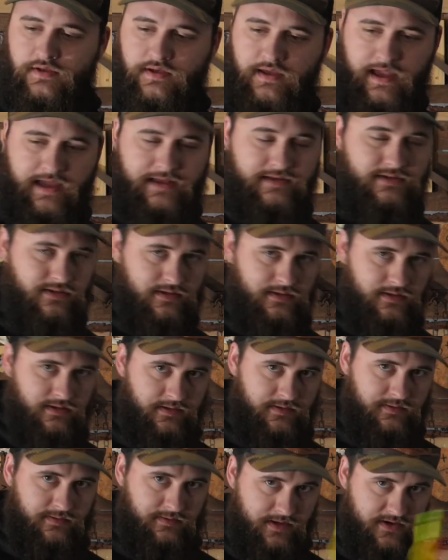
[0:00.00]
And
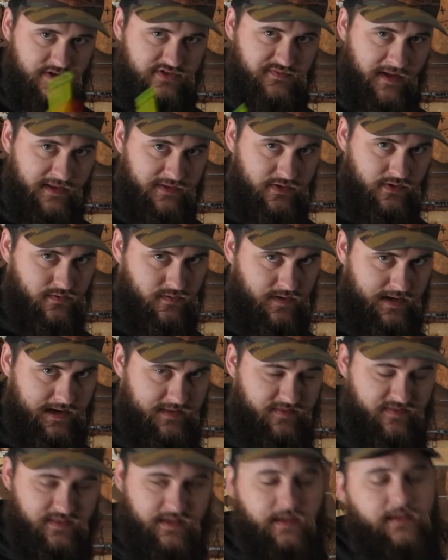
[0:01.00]
here's my little
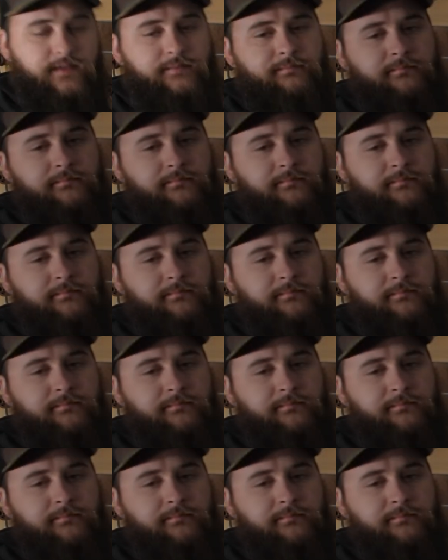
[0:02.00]
rant thing.